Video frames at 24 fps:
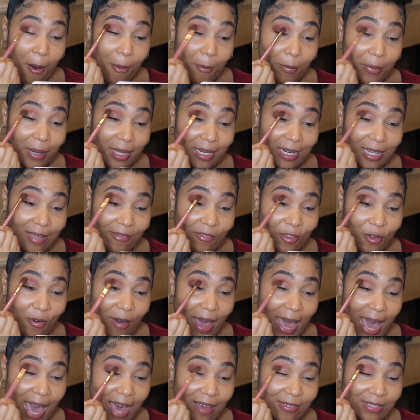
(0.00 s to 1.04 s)
But if you
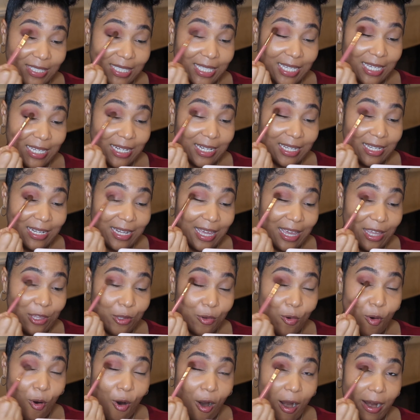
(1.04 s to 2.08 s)
have seen it and
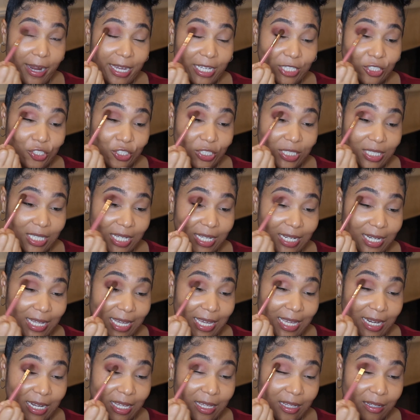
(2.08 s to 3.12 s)
you are interested
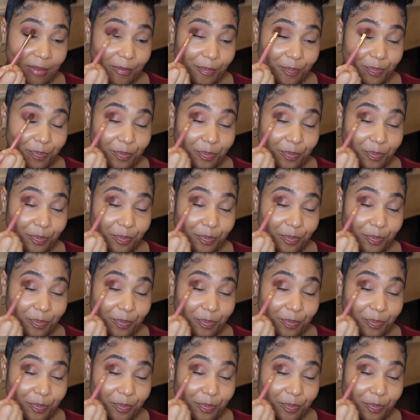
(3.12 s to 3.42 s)
in it,